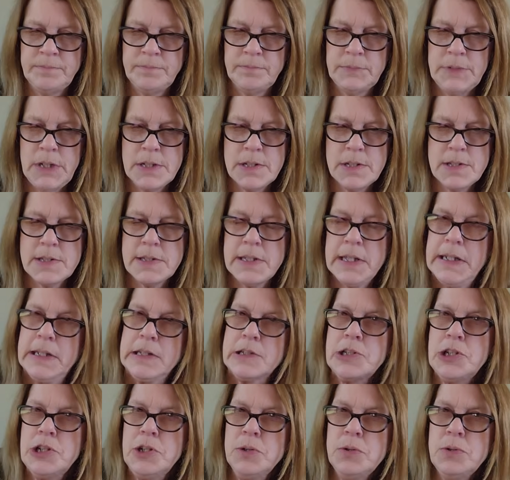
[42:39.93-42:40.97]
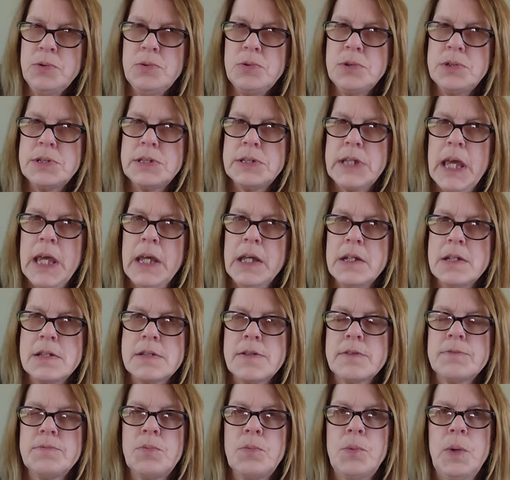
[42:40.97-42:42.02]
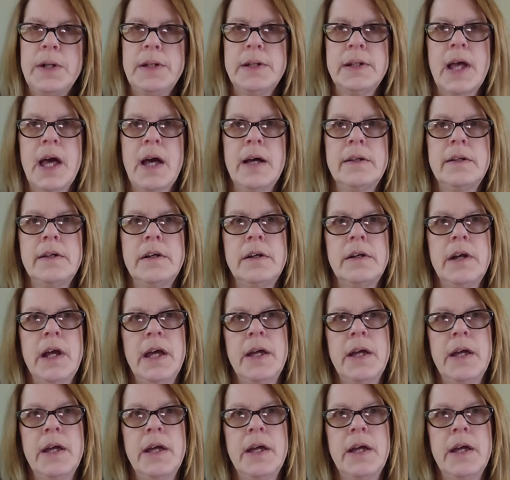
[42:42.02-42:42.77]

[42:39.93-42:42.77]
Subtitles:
it's like 2 skeins of one color